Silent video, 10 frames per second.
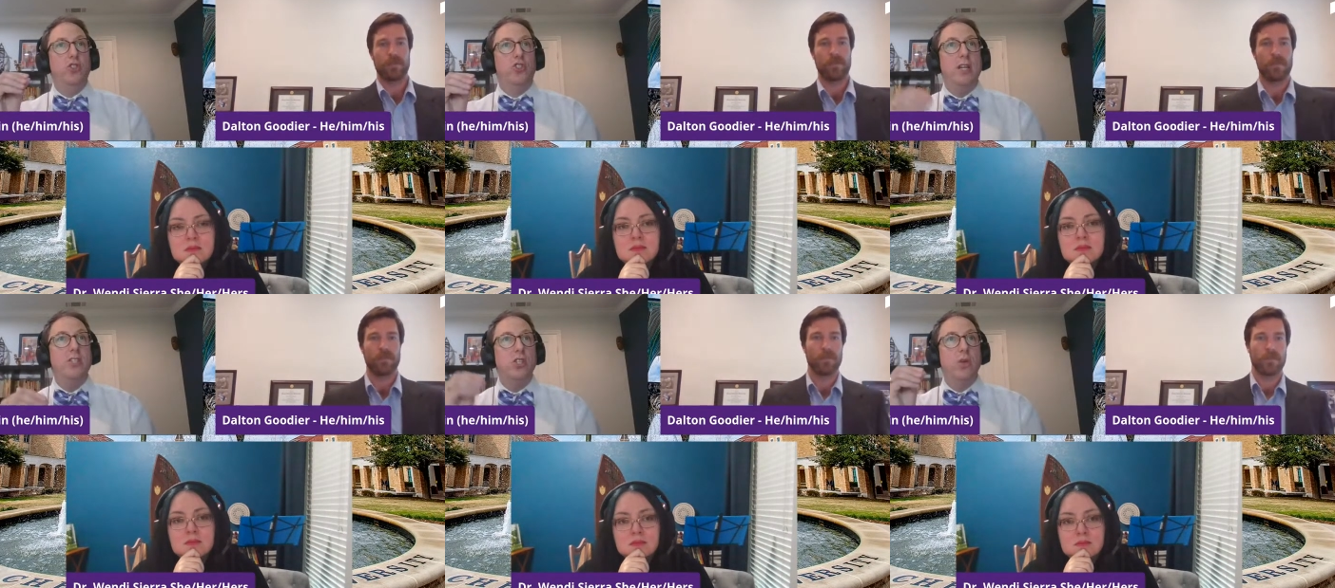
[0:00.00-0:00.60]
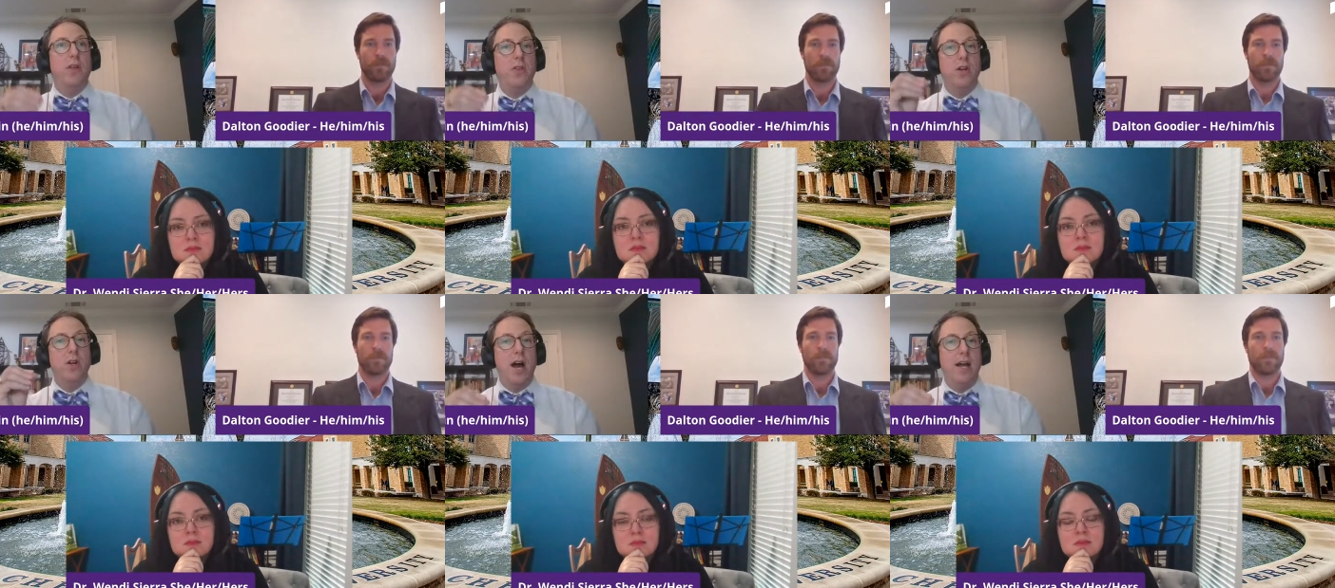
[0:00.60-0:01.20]
Speaker 1: just so that
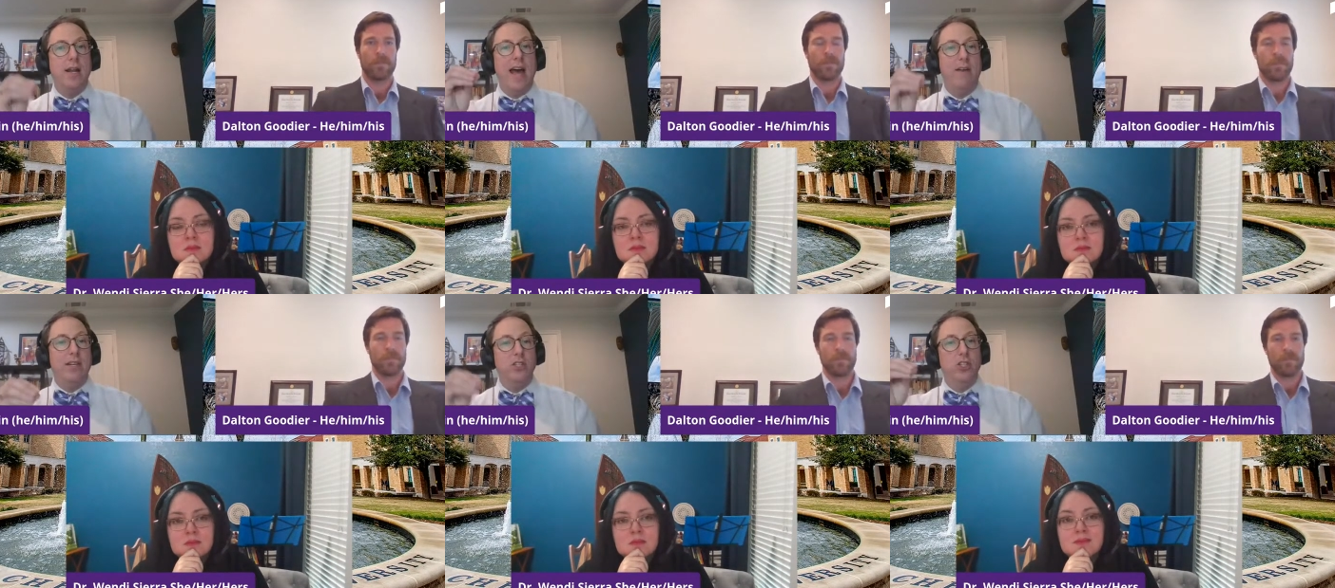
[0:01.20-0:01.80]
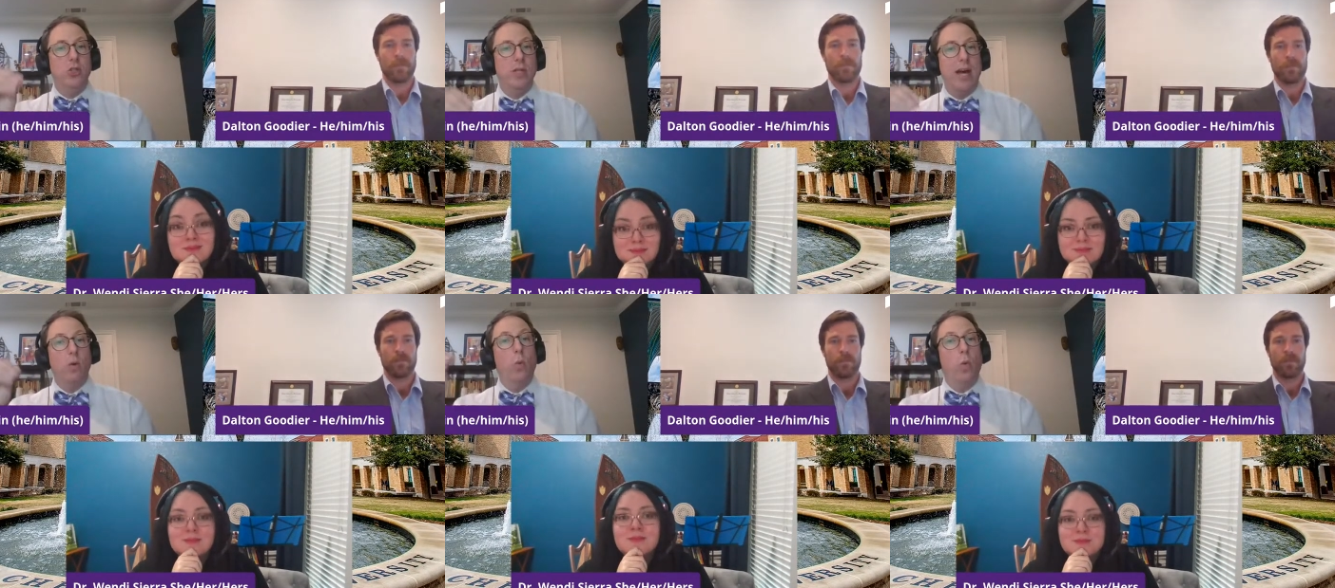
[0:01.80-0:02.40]
they're not having to do
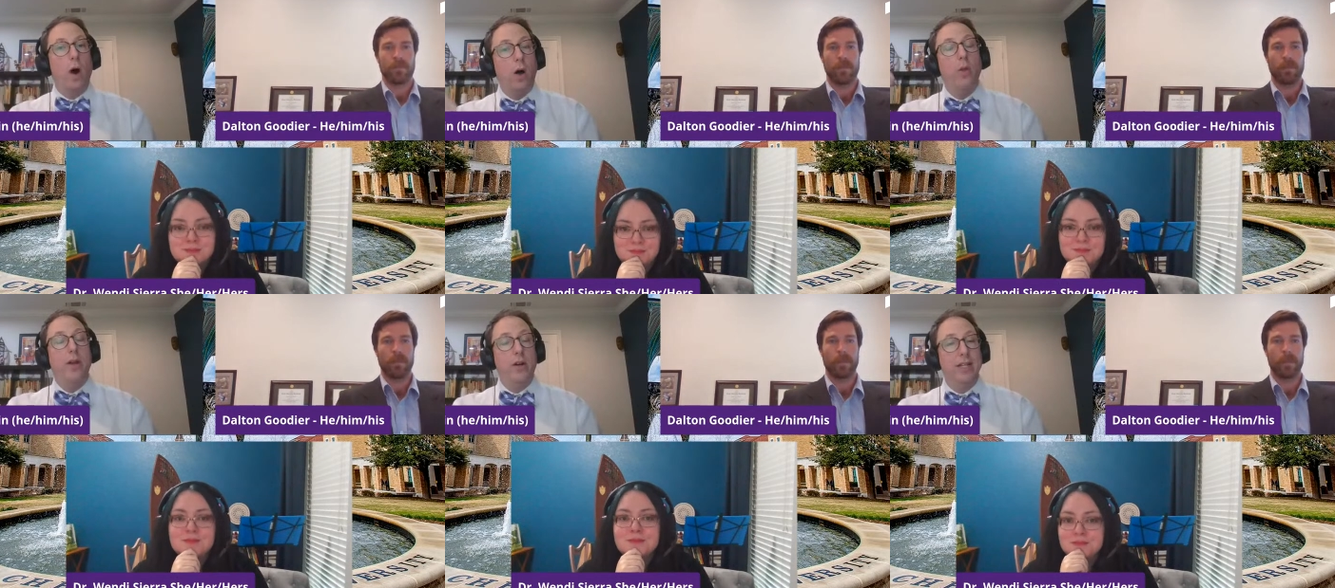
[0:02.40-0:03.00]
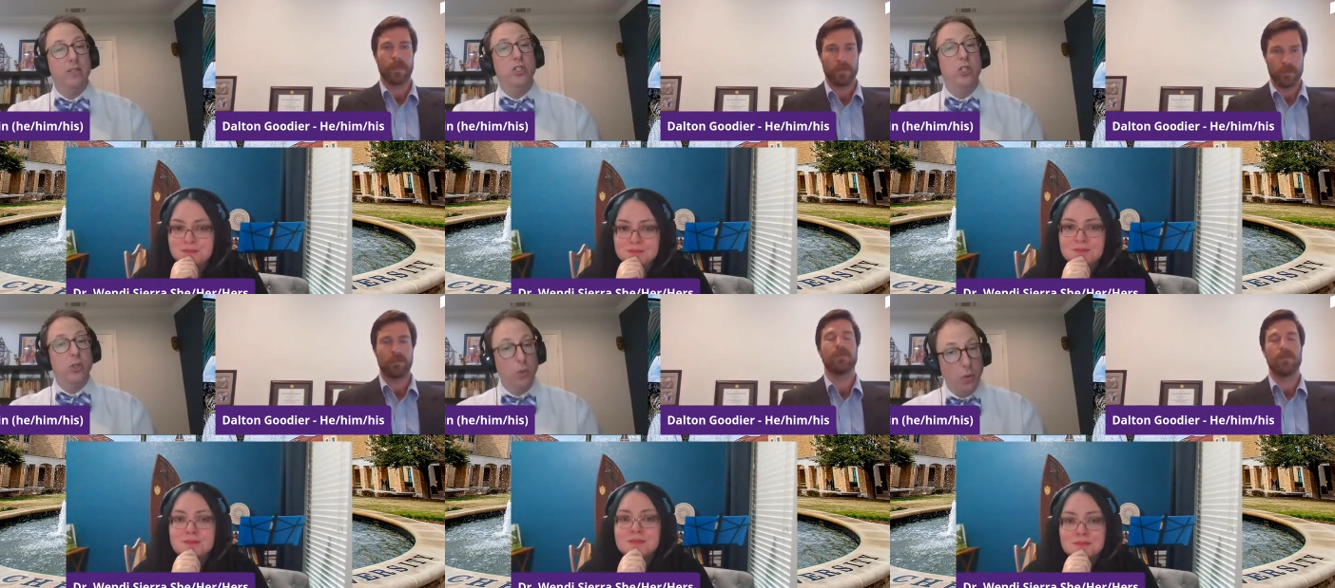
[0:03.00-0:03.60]
that while they're in
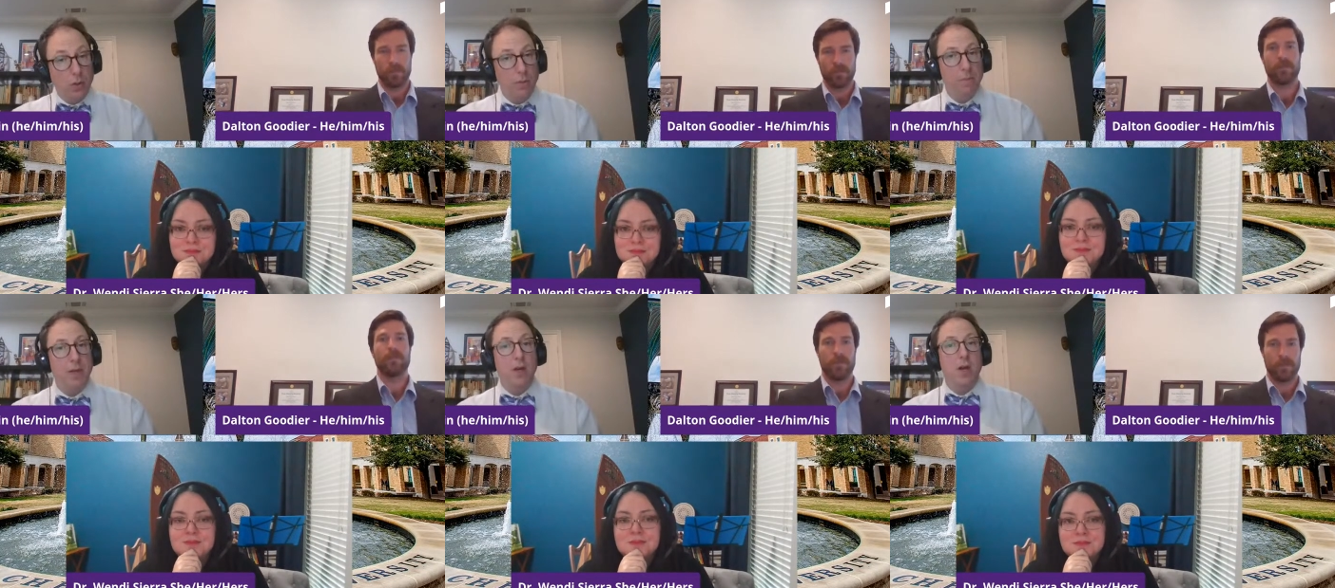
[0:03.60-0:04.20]
school.